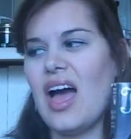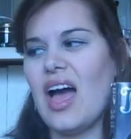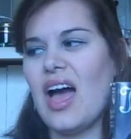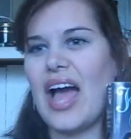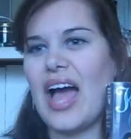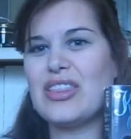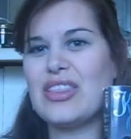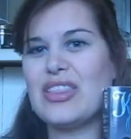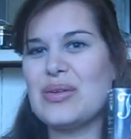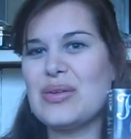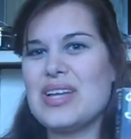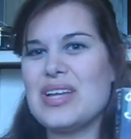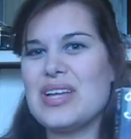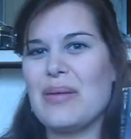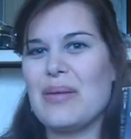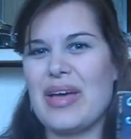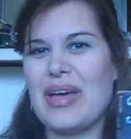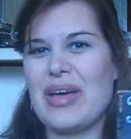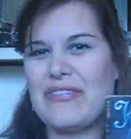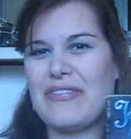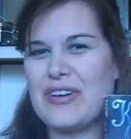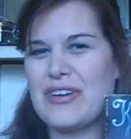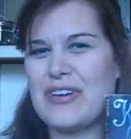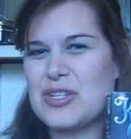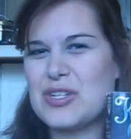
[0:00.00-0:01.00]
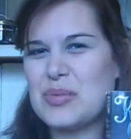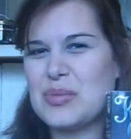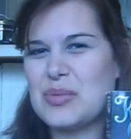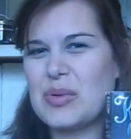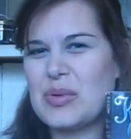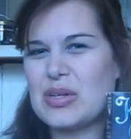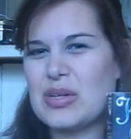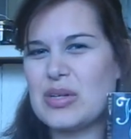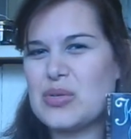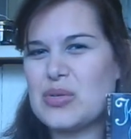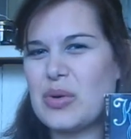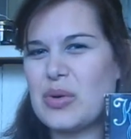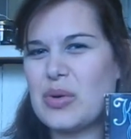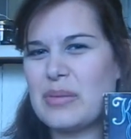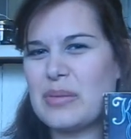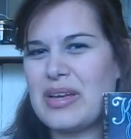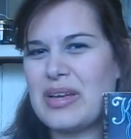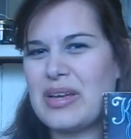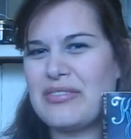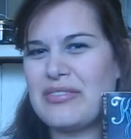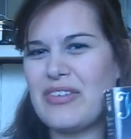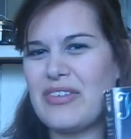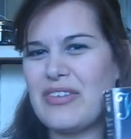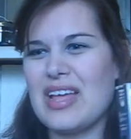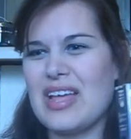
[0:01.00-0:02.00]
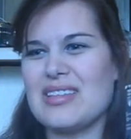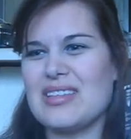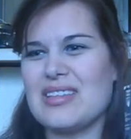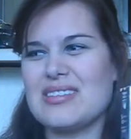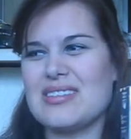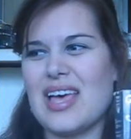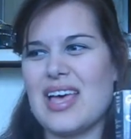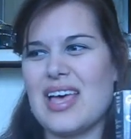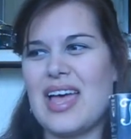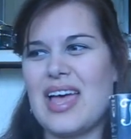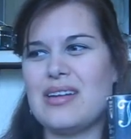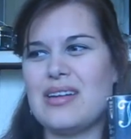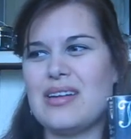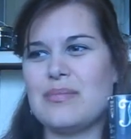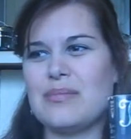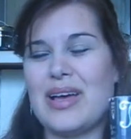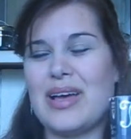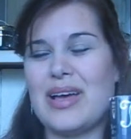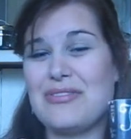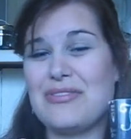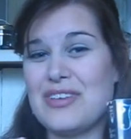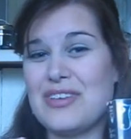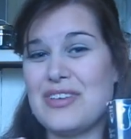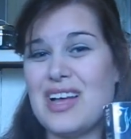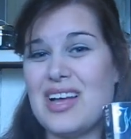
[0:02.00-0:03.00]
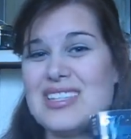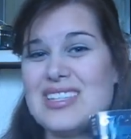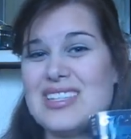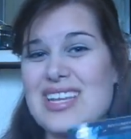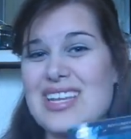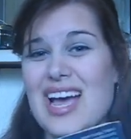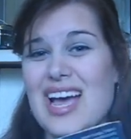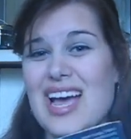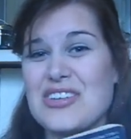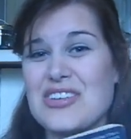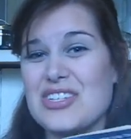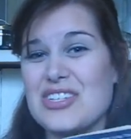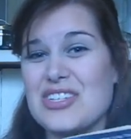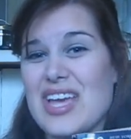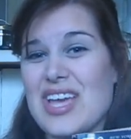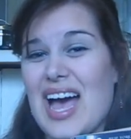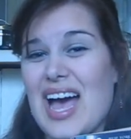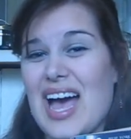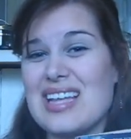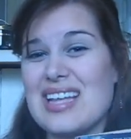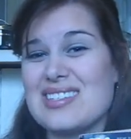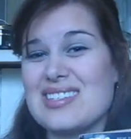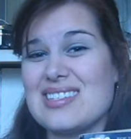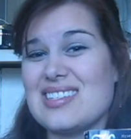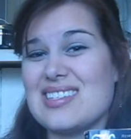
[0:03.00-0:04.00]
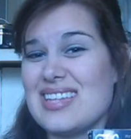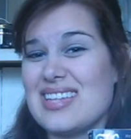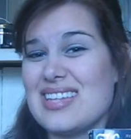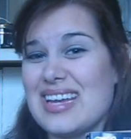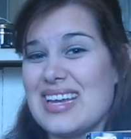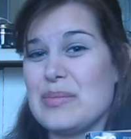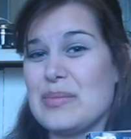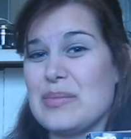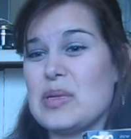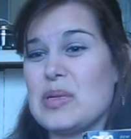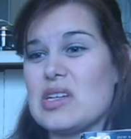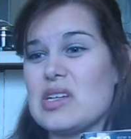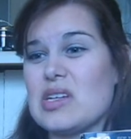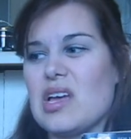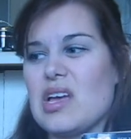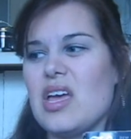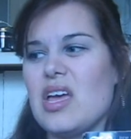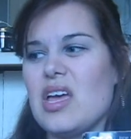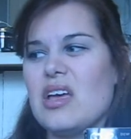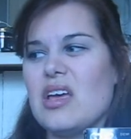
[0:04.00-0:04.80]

I loaned out my first book to one of my friends, and my fiance actually has the second book,